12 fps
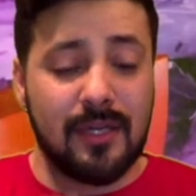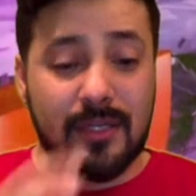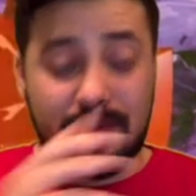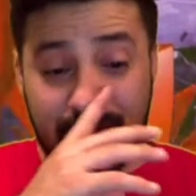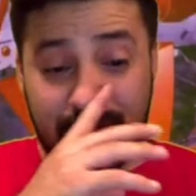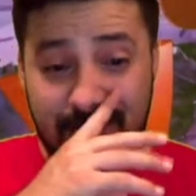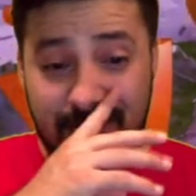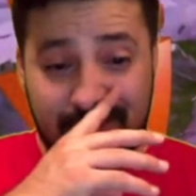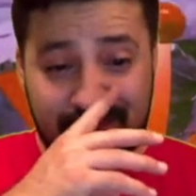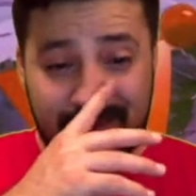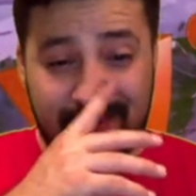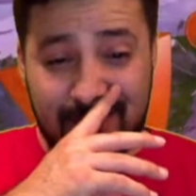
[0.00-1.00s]
So you can,
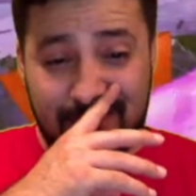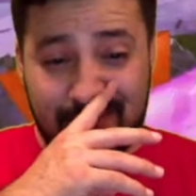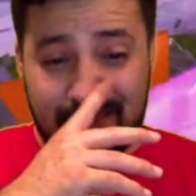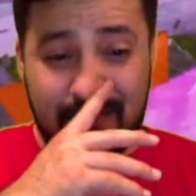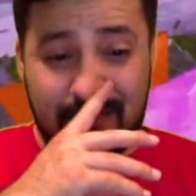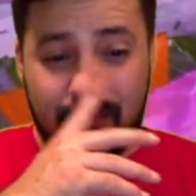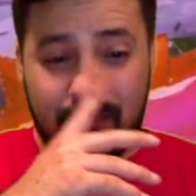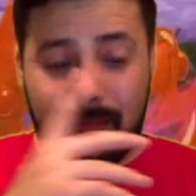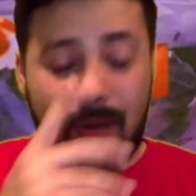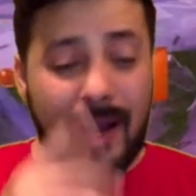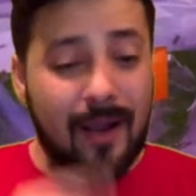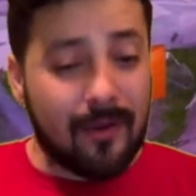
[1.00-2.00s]

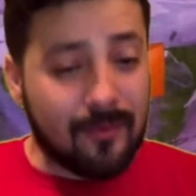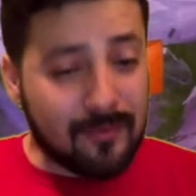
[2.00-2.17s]
wow.